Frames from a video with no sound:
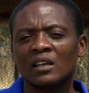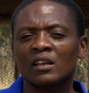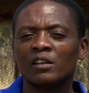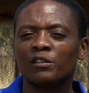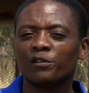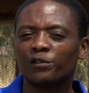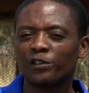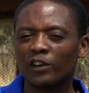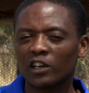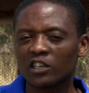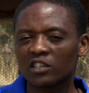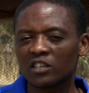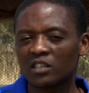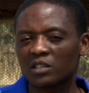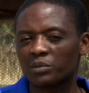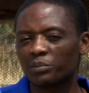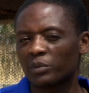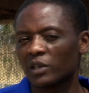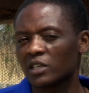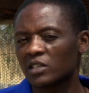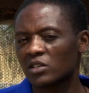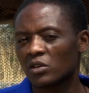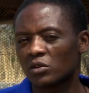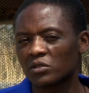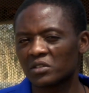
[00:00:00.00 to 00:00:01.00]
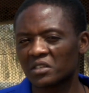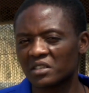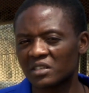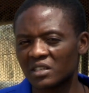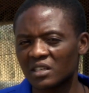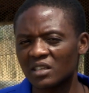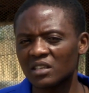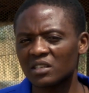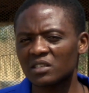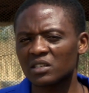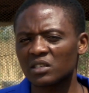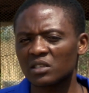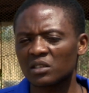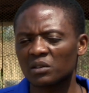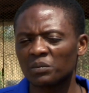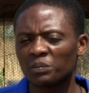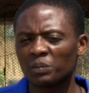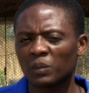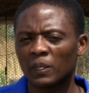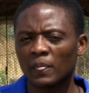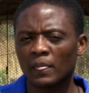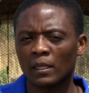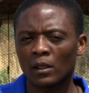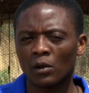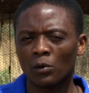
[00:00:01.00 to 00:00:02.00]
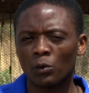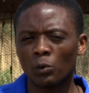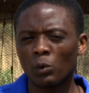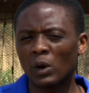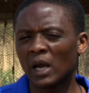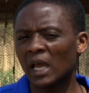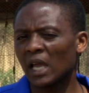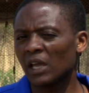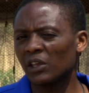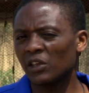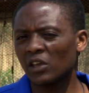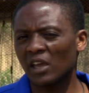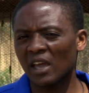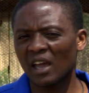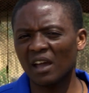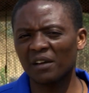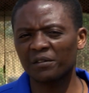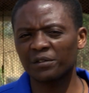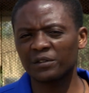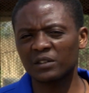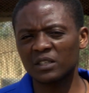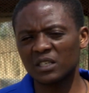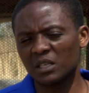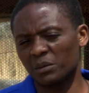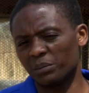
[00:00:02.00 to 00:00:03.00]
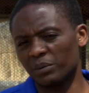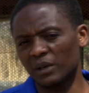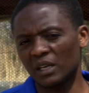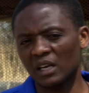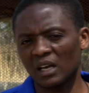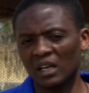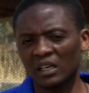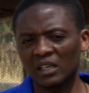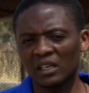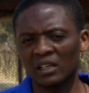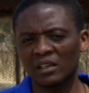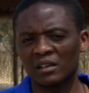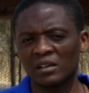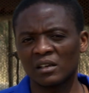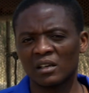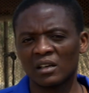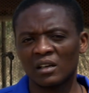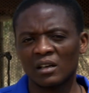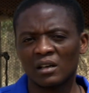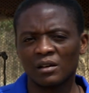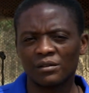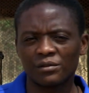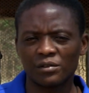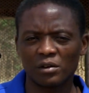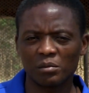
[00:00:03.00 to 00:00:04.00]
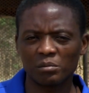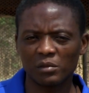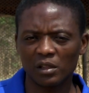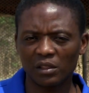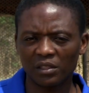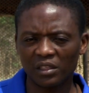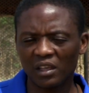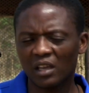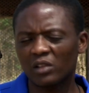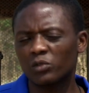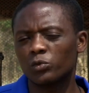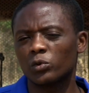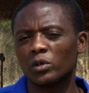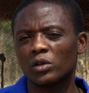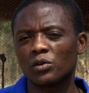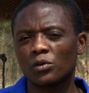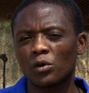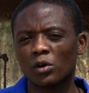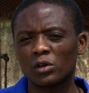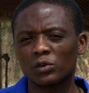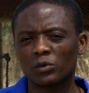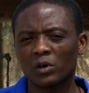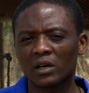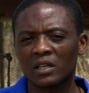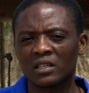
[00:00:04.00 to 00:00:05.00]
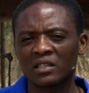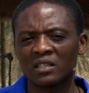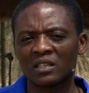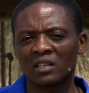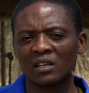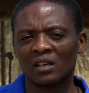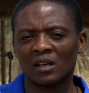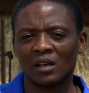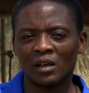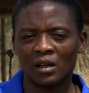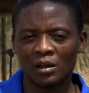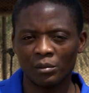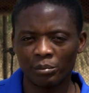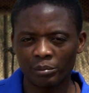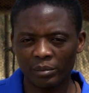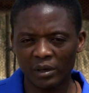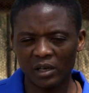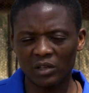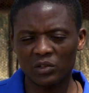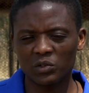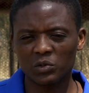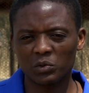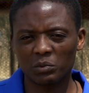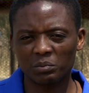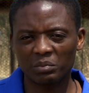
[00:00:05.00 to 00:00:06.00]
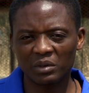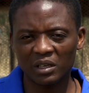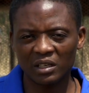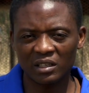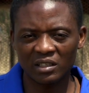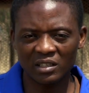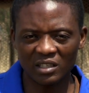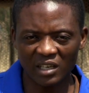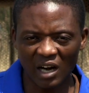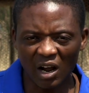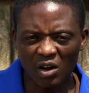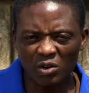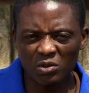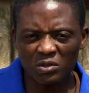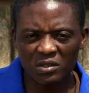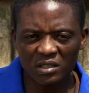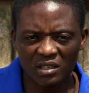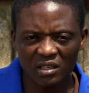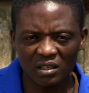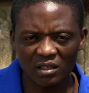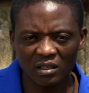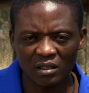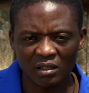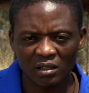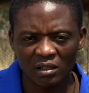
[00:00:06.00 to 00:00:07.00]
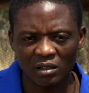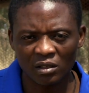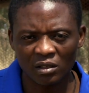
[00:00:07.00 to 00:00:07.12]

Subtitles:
infectious basal disease, where you have typically from the 3rd week onwards, birds will be drowsy,